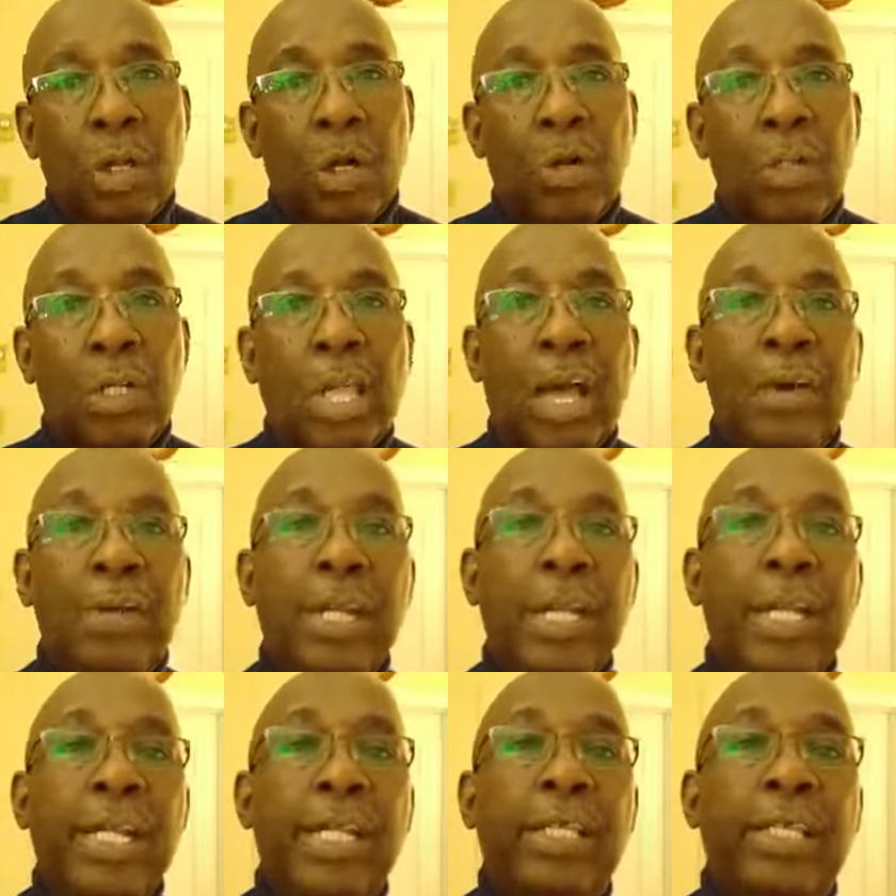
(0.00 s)
Don't
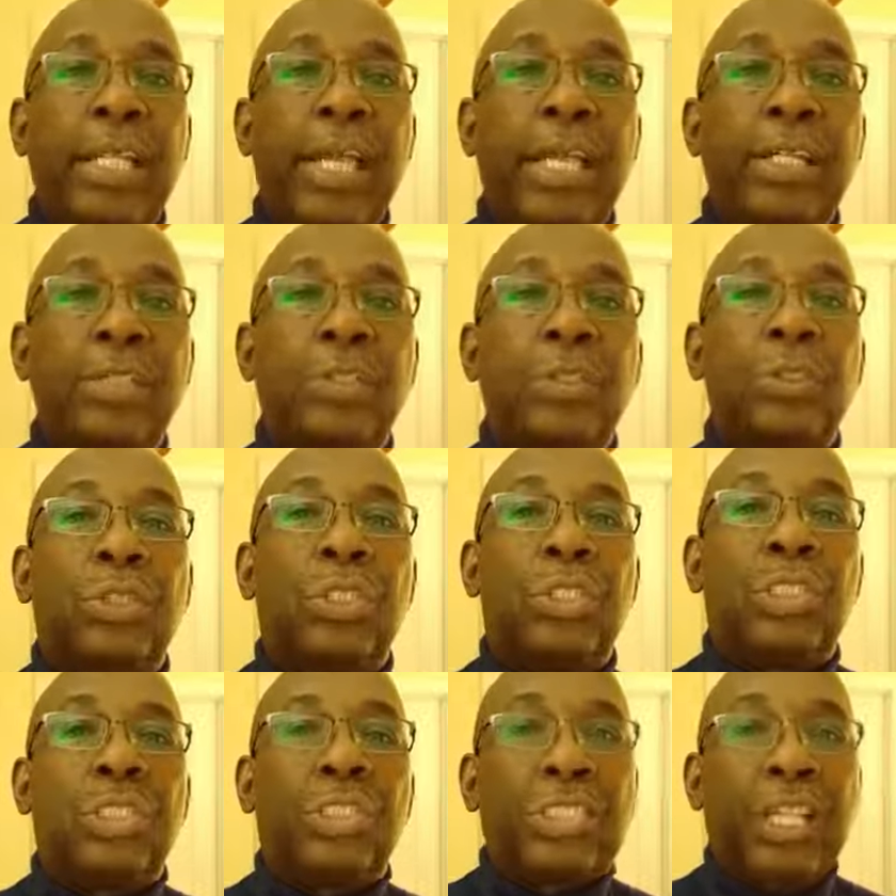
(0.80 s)
allow anything
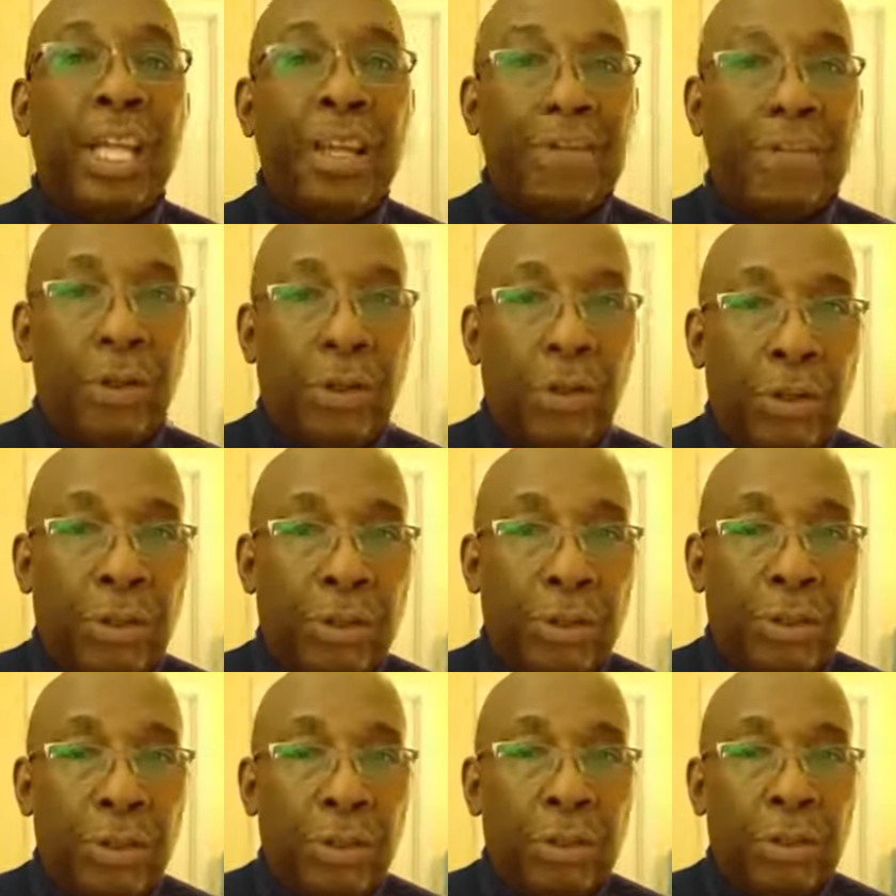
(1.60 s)
to
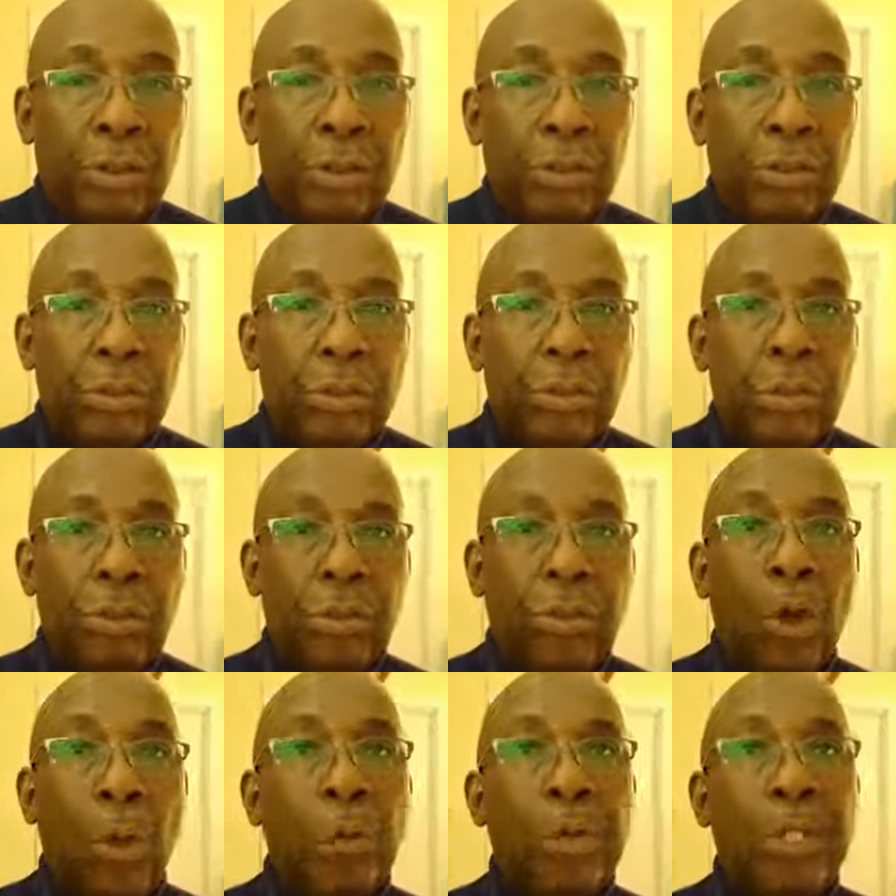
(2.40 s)
sever
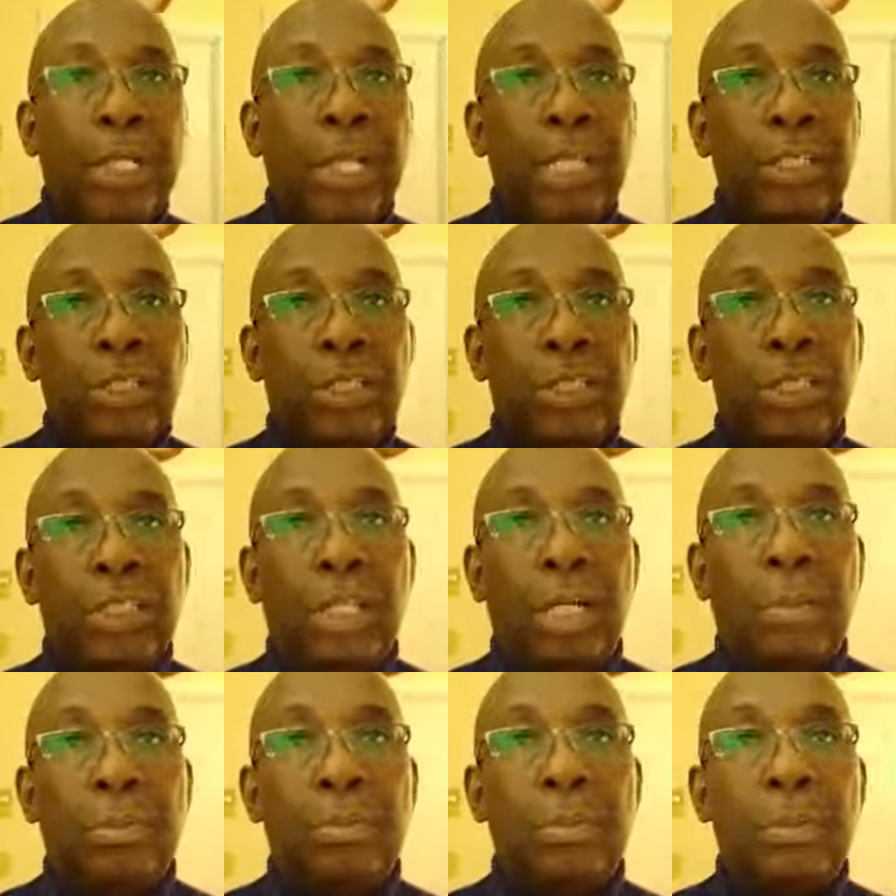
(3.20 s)
your
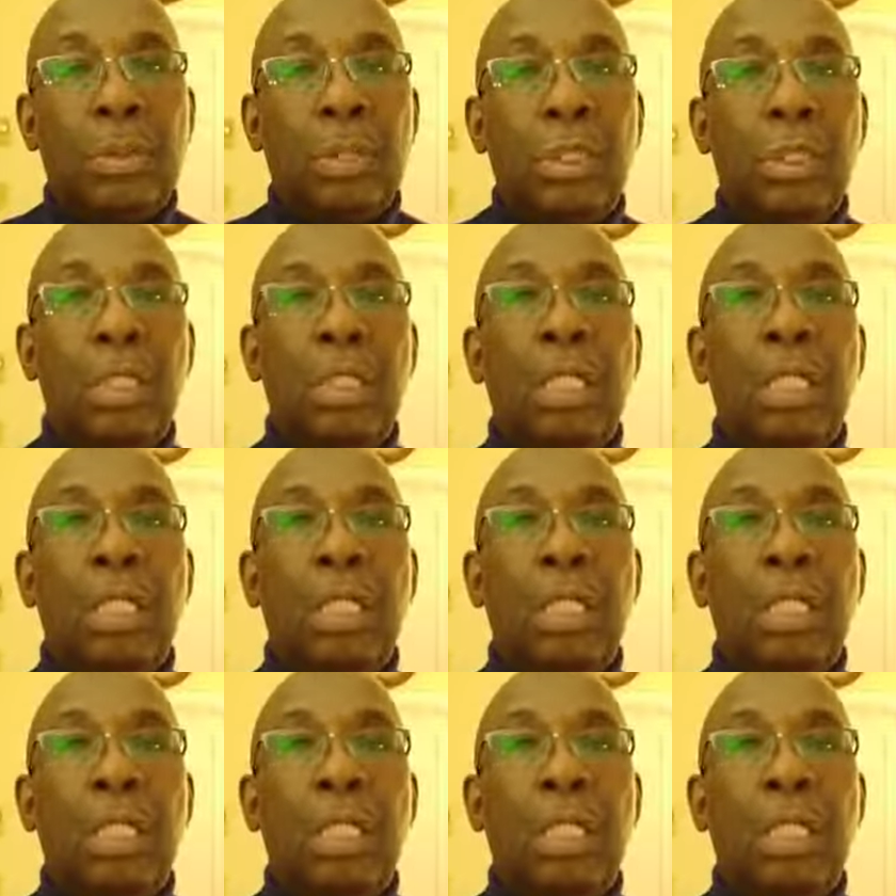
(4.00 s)
relationship.